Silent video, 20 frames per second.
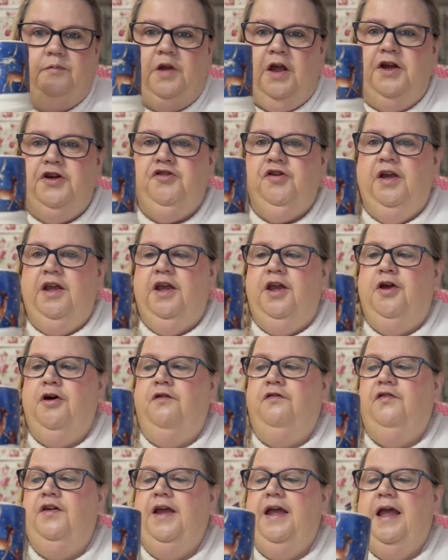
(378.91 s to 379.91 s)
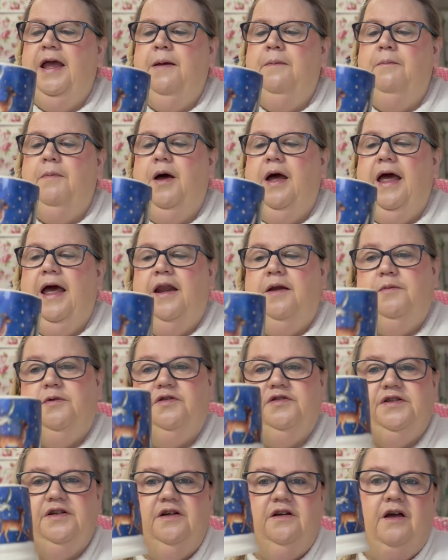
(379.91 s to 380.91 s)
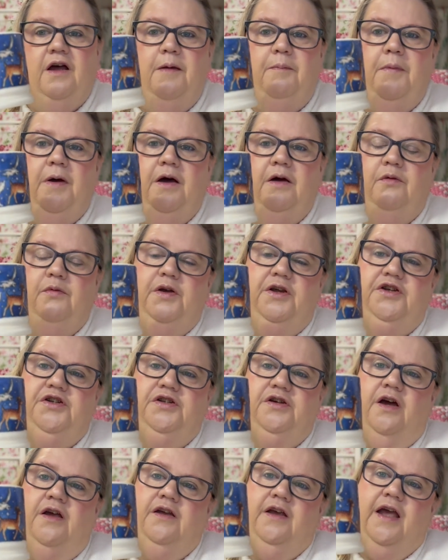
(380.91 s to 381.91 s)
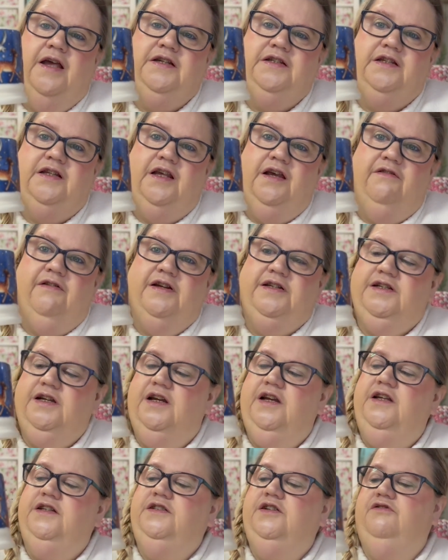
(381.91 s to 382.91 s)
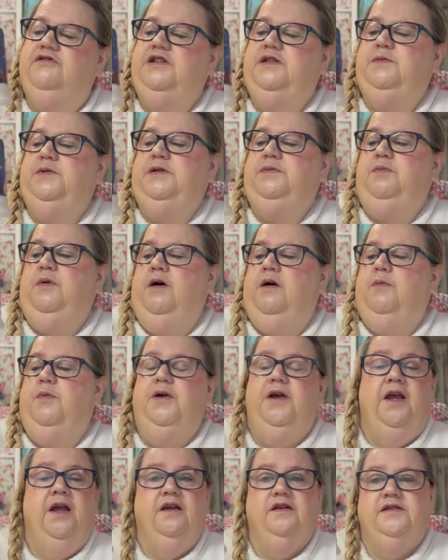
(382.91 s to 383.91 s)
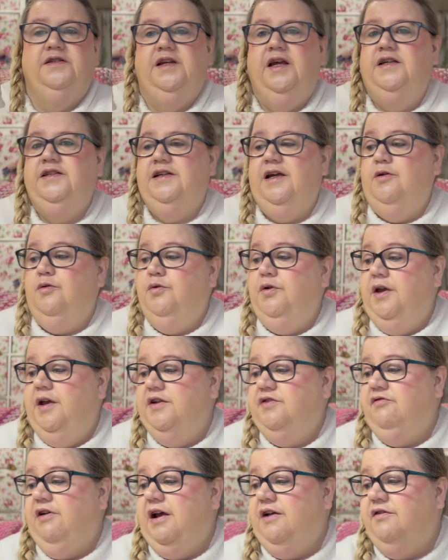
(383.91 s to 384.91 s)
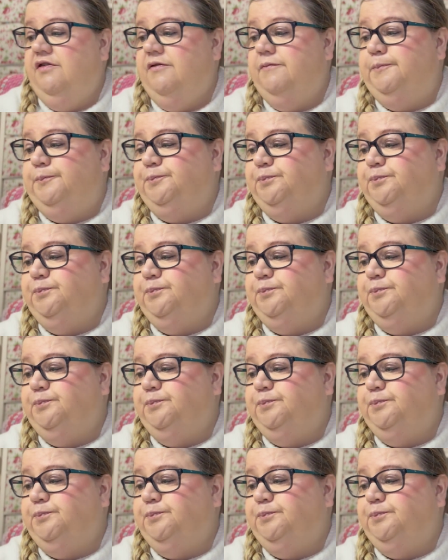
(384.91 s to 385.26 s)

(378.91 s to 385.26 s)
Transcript: Drinking coffee in my Animals at Night mug, which I guess theoretically is a Christmas mug, but it stays out all year round.